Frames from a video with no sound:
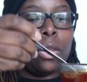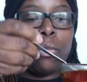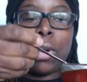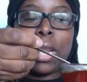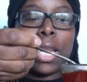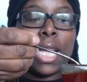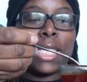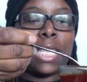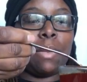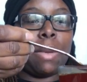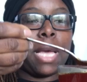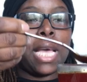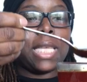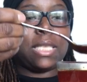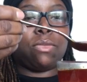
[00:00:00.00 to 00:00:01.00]
when the last time
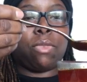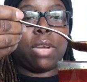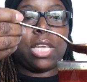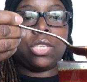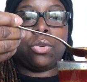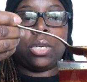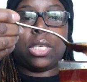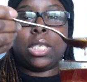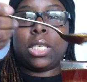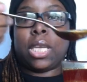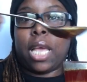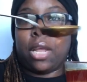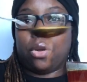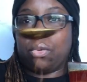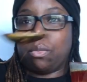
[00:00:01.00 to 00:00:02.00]
I had some rice on this
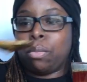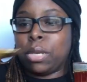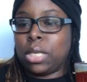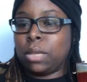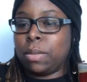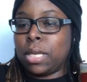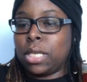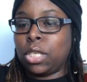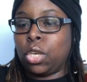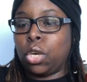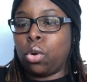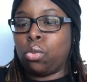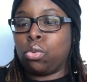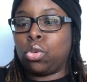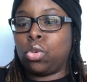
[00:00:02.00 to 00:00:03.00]
channel? Put some of this good
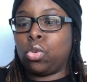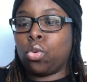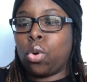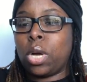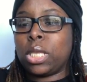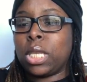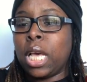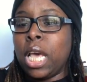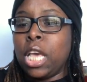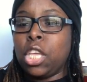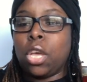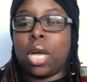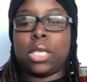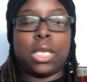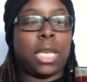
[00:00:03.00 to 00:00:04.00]
old sauce.
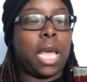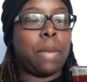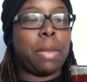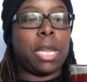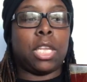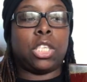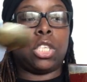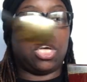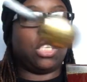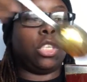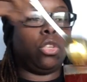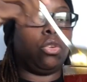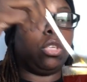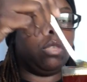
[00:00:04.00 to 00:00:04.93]
Y'all, today I made the sauce a little